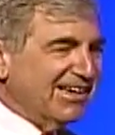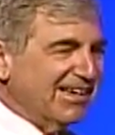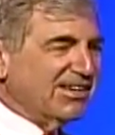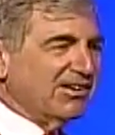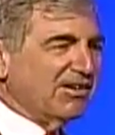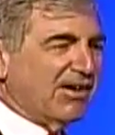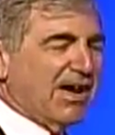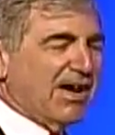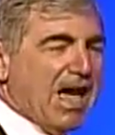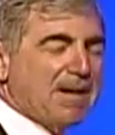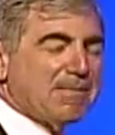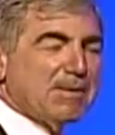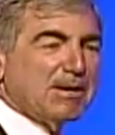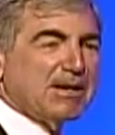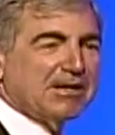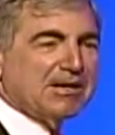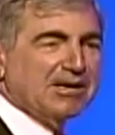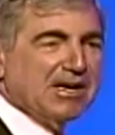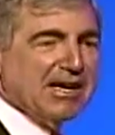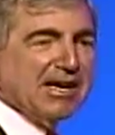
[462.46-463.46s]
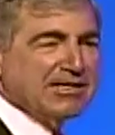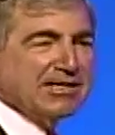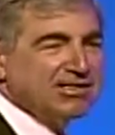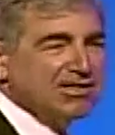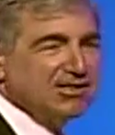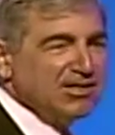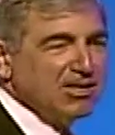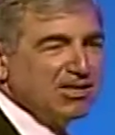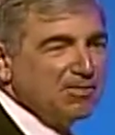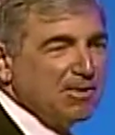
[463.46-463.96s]
Now, I happen to glance
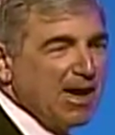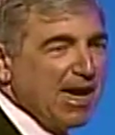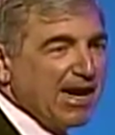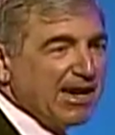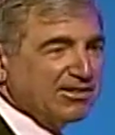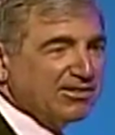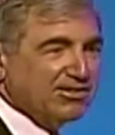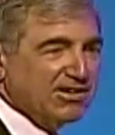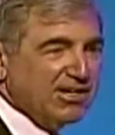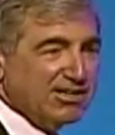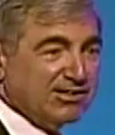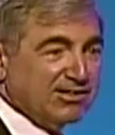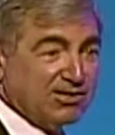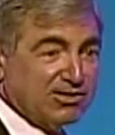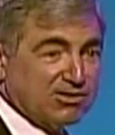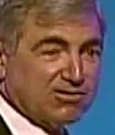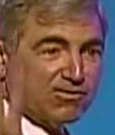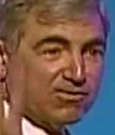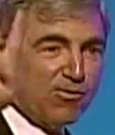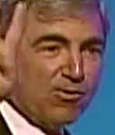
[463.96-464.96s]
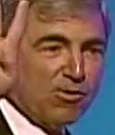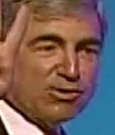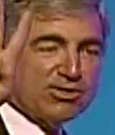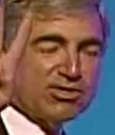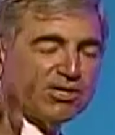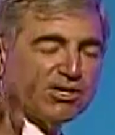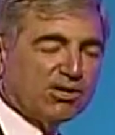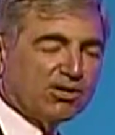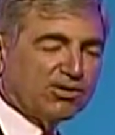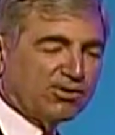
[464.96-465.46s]
into the back seat. There's 4
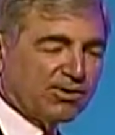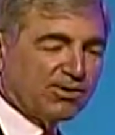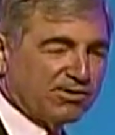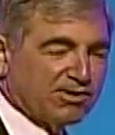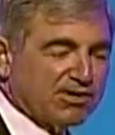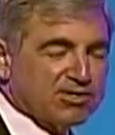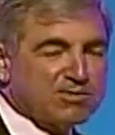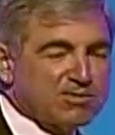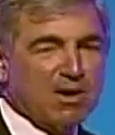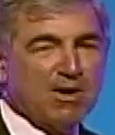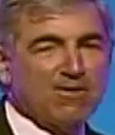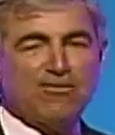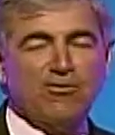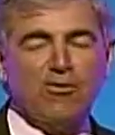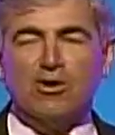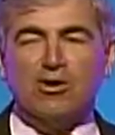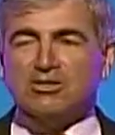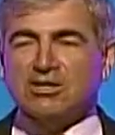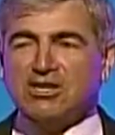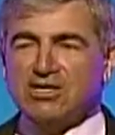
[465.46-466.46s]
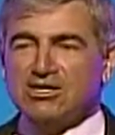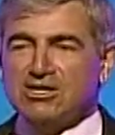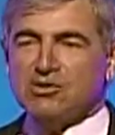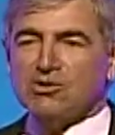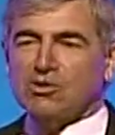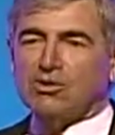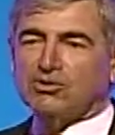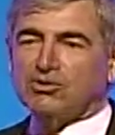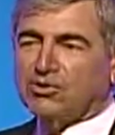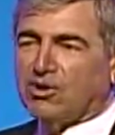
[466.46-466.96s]
children. There's my
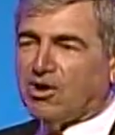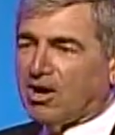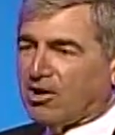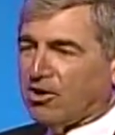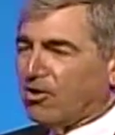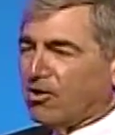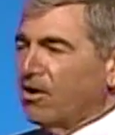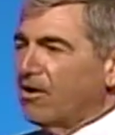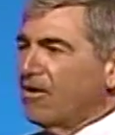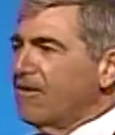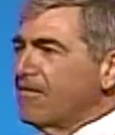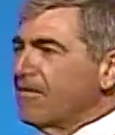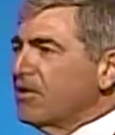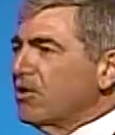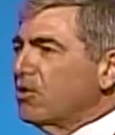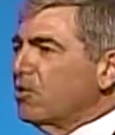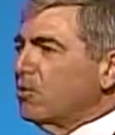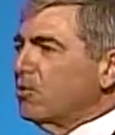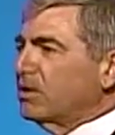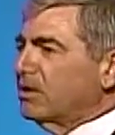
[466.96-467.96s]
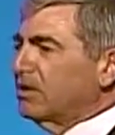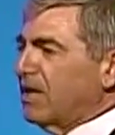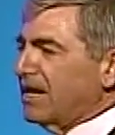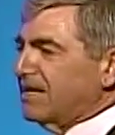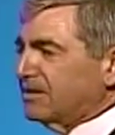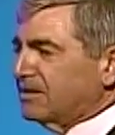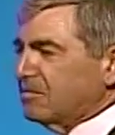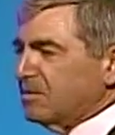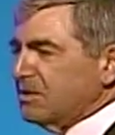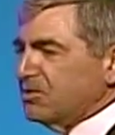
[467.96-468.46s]
14-year-old daughter who would
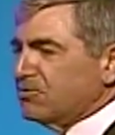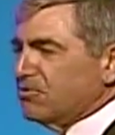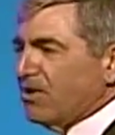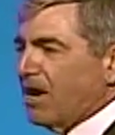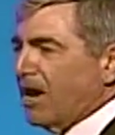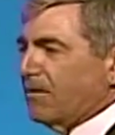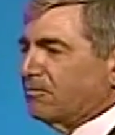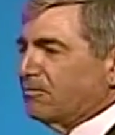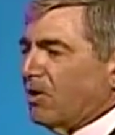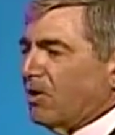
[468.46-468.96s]
like to be dropped